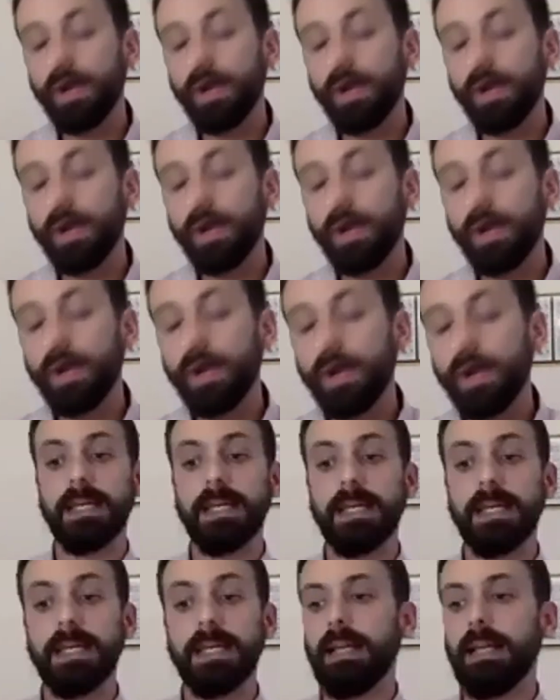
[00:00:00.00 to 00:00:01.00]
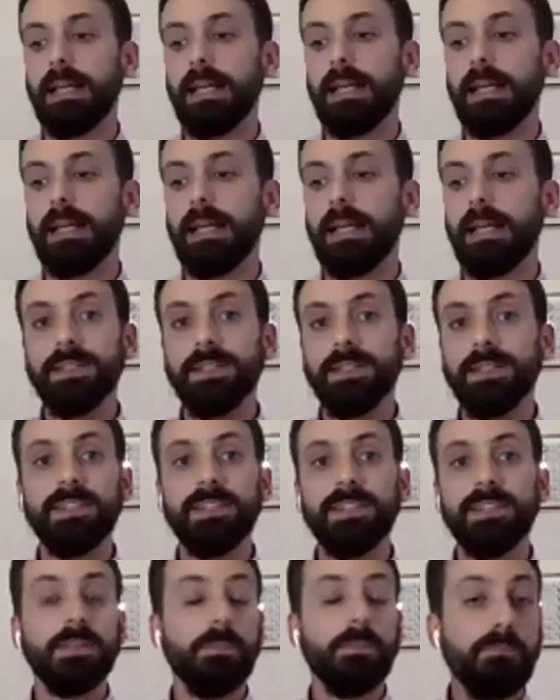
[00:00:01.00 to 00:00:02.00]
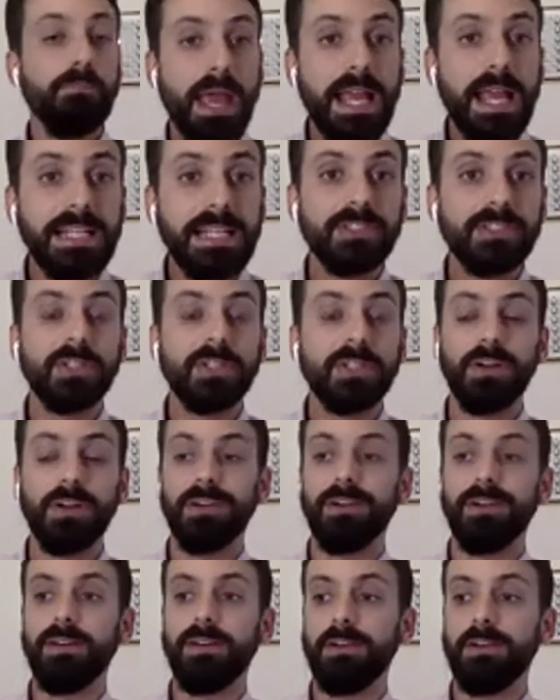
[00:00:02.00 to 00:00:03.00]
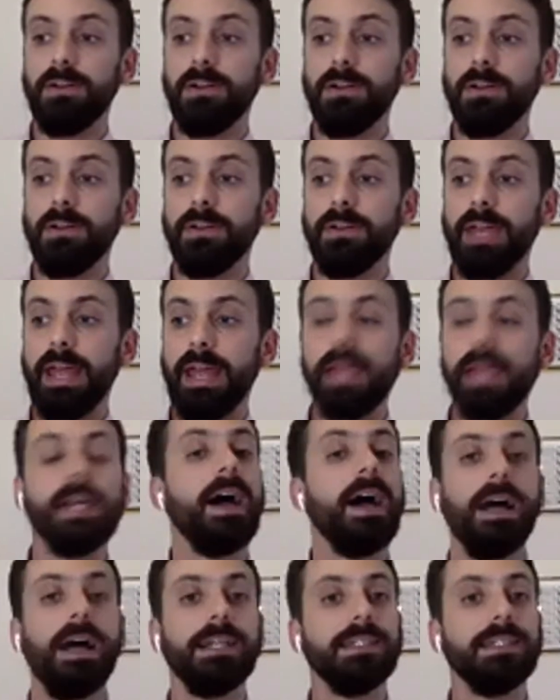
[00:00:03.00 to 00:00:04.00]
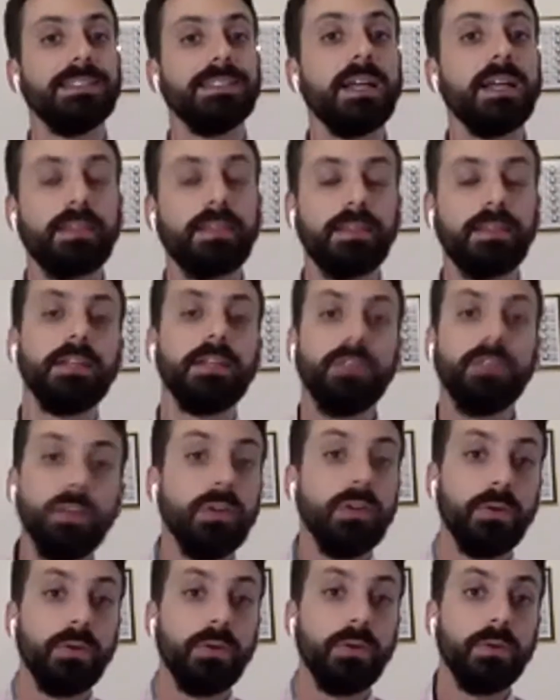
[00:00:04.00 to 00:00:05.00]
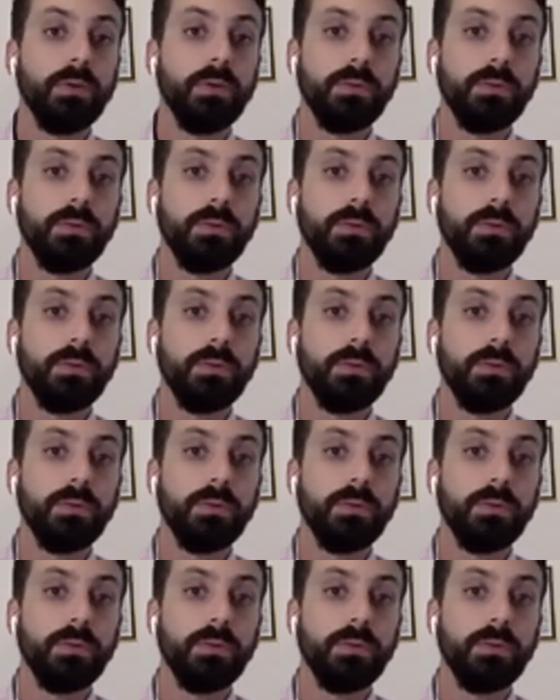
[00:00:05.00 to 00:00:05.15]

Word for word: That um, the the debate on AI is nothing new.